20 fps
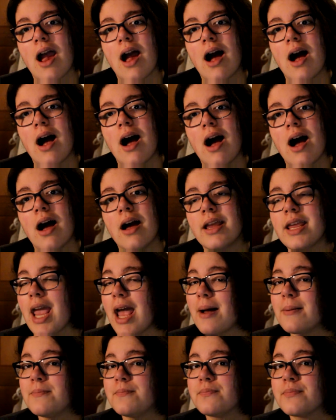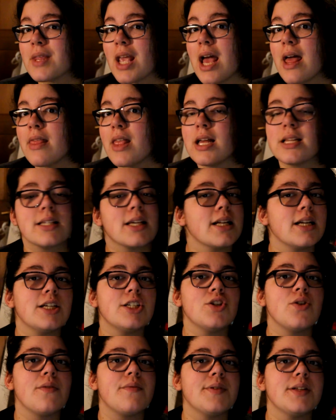Yeah. That's going to
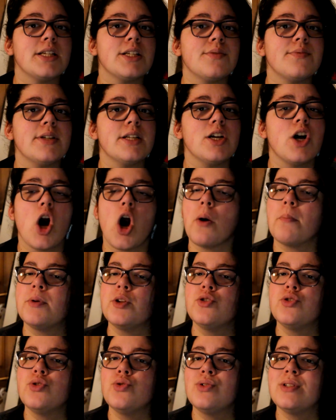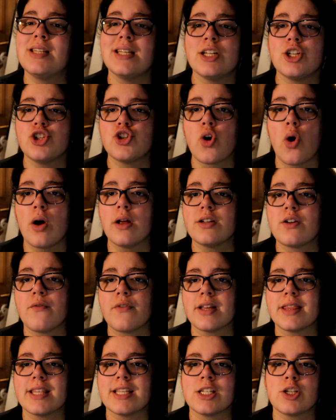do it for this video. Hope you did enjoy. Don't
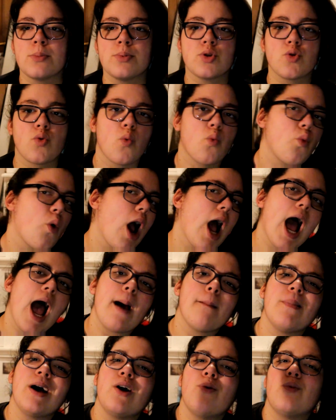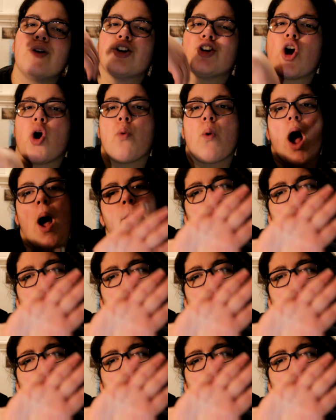forget to subscribe button with your raw